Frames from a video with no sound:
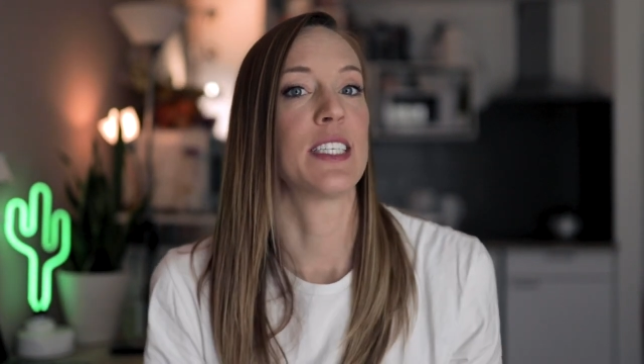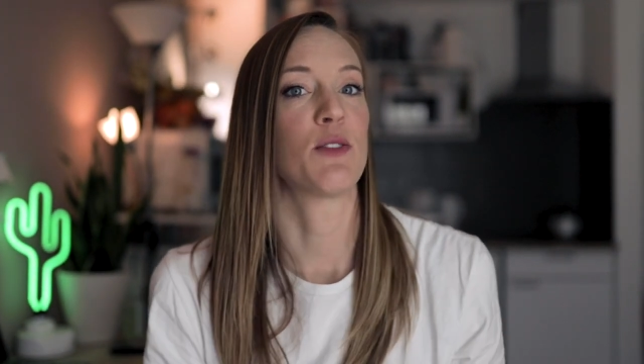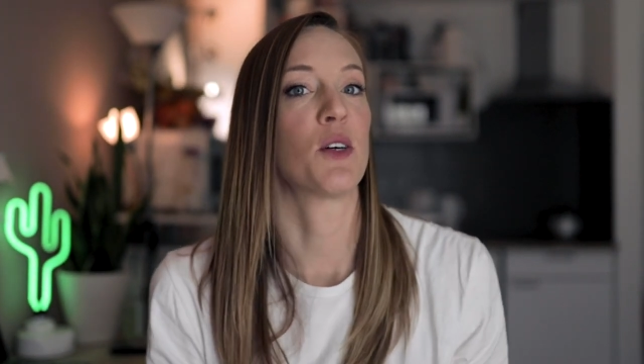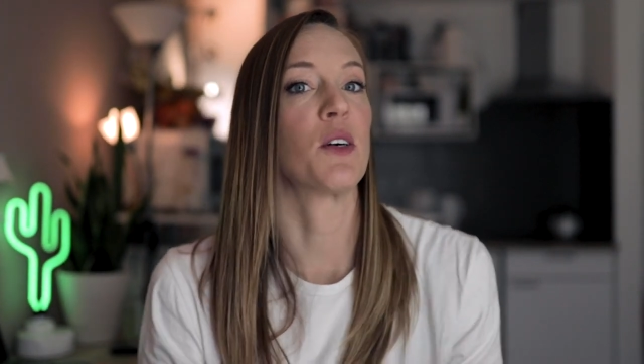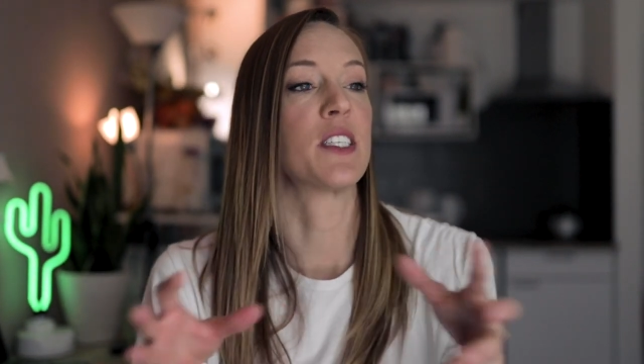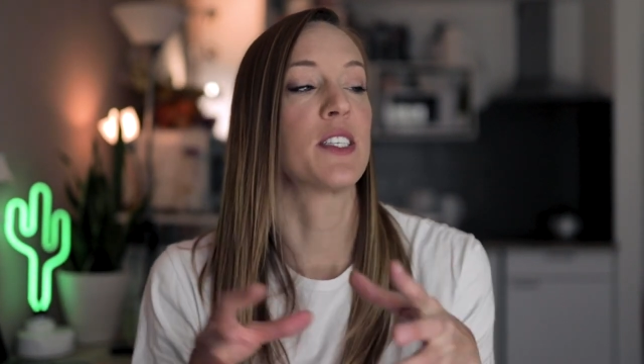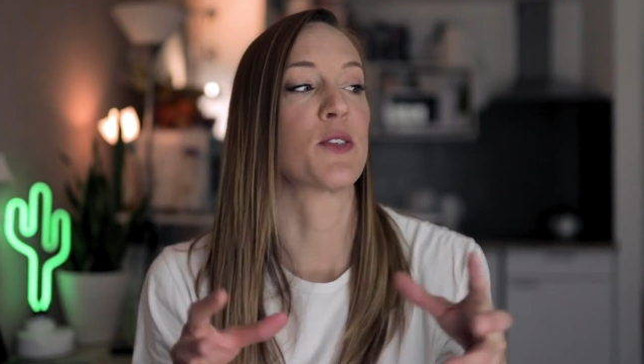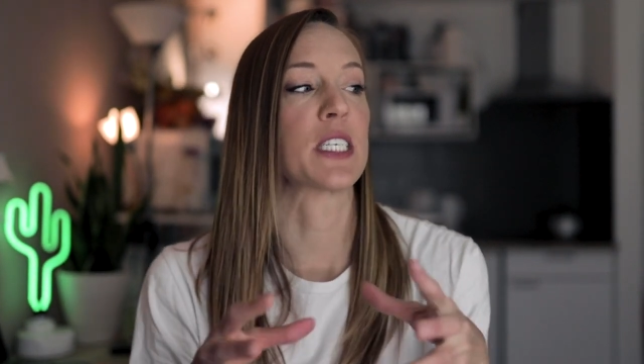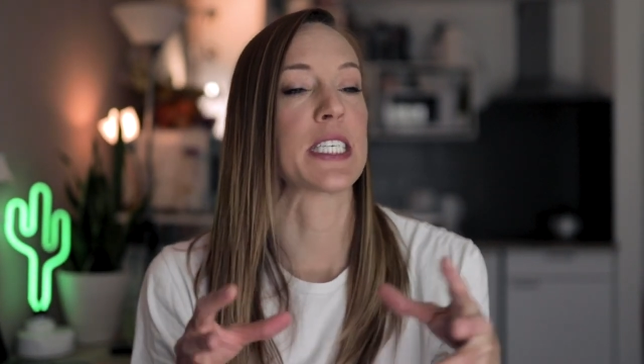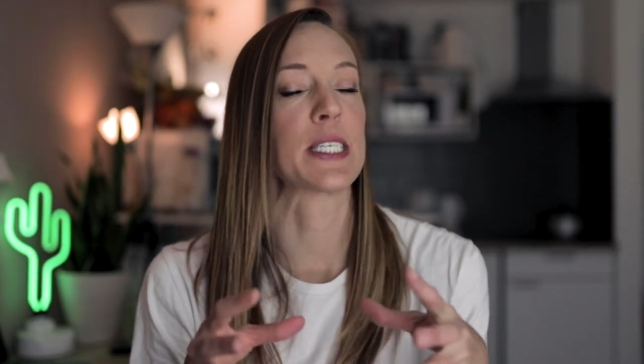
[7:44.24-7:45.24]
it's real, it's a
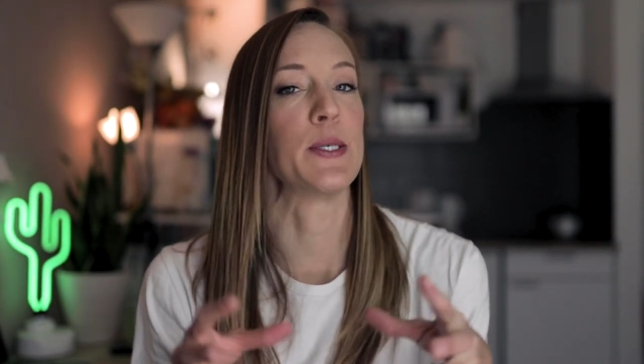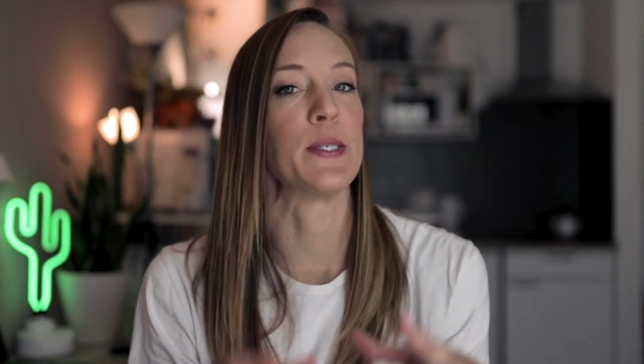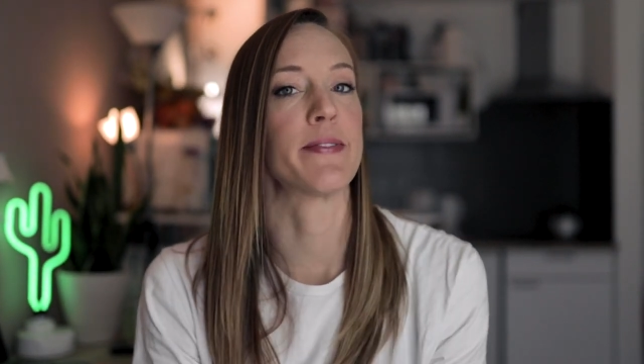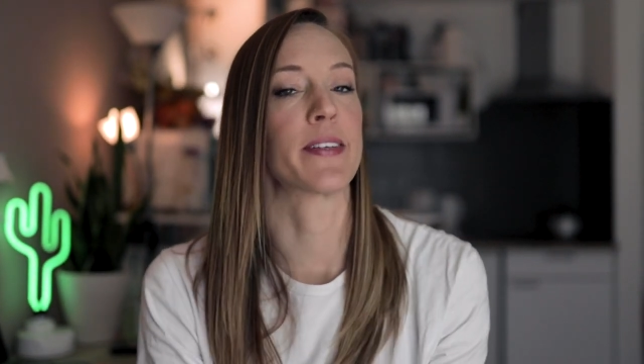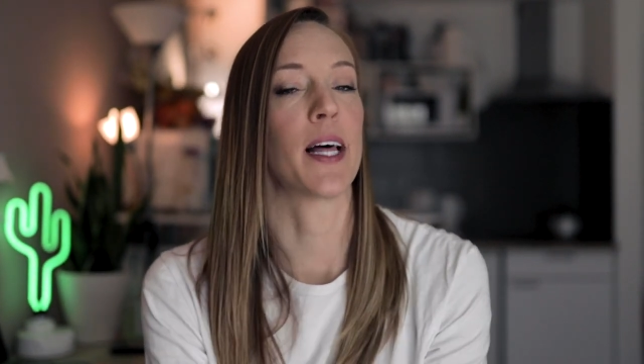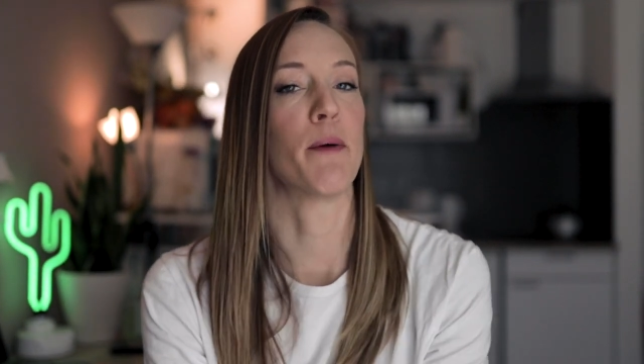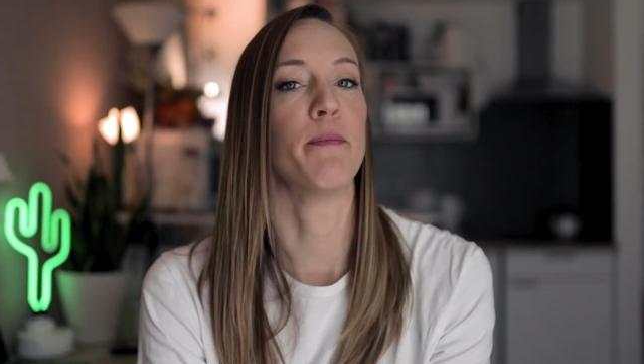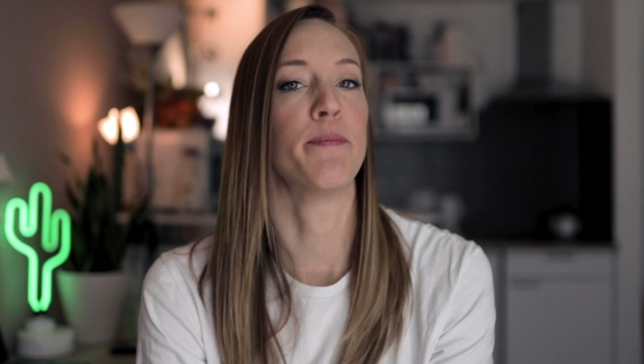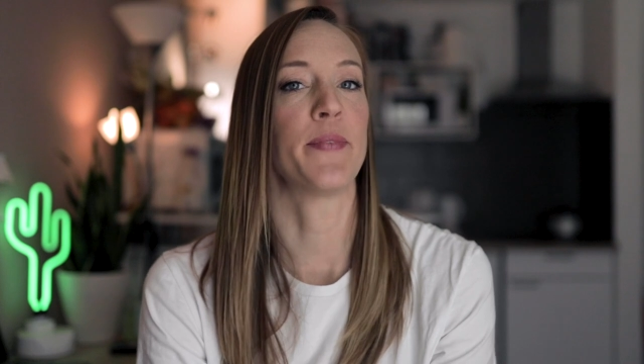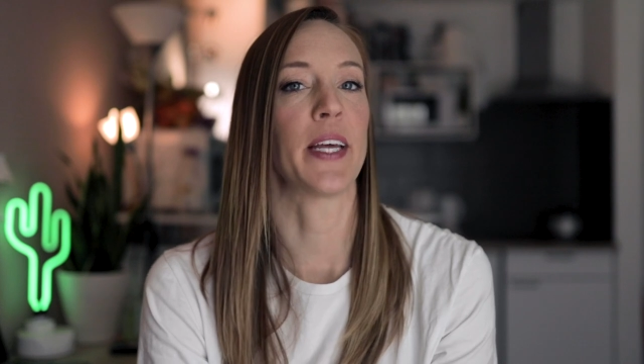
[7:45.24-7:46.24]
real exclusive
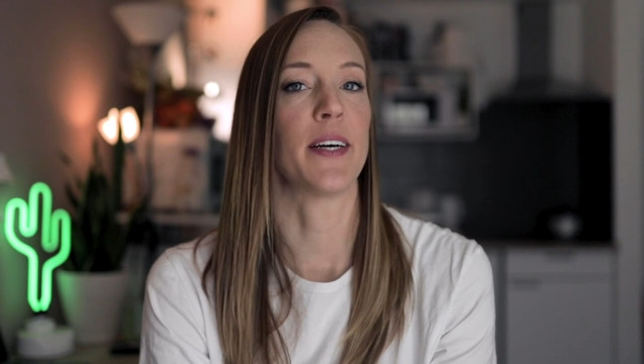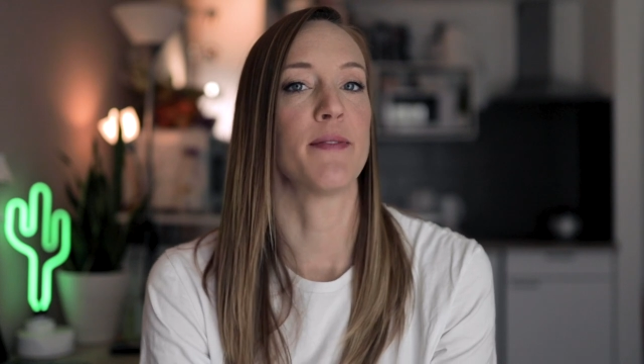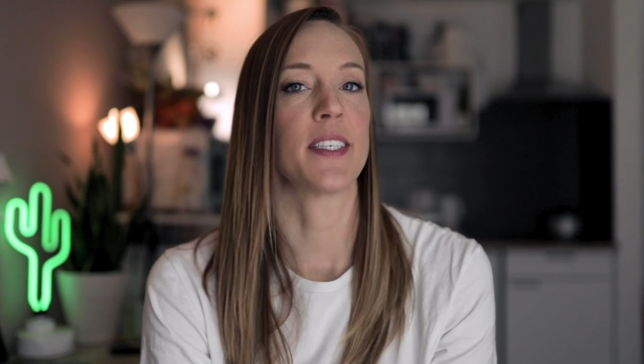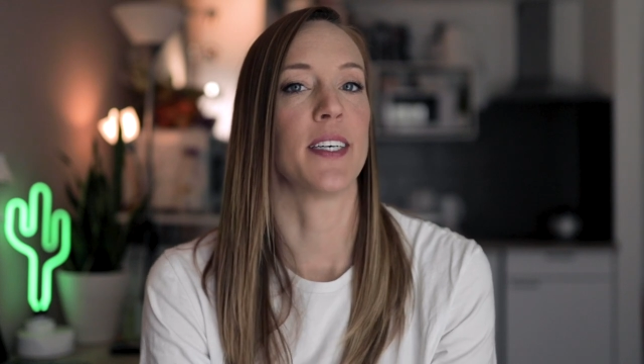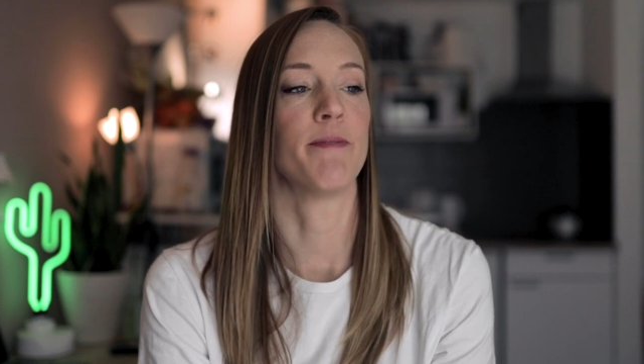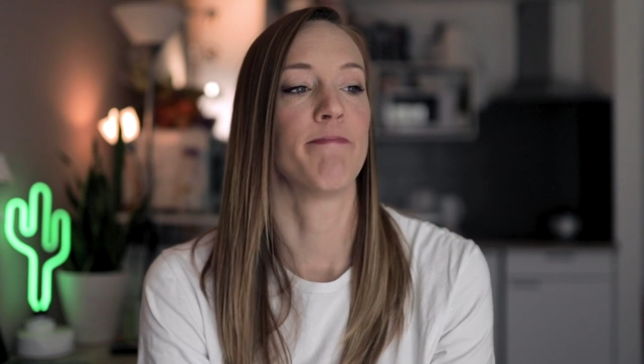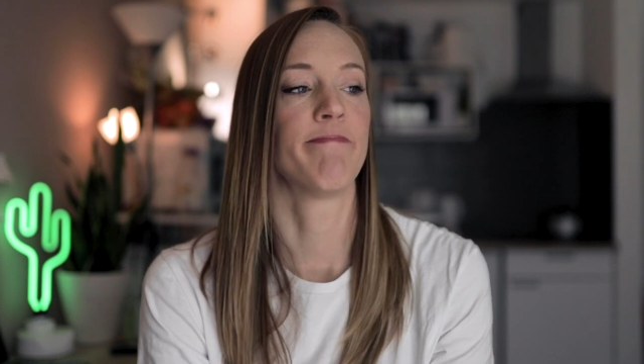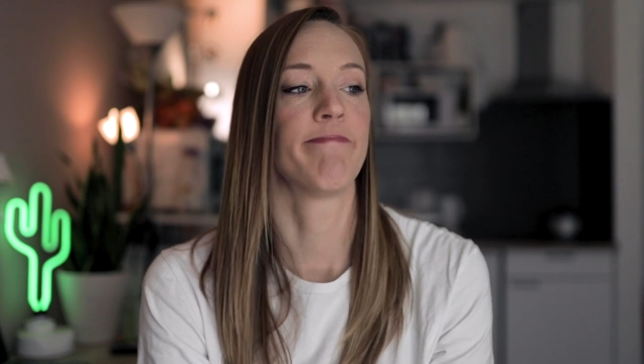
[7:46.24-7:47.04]
club, you know, so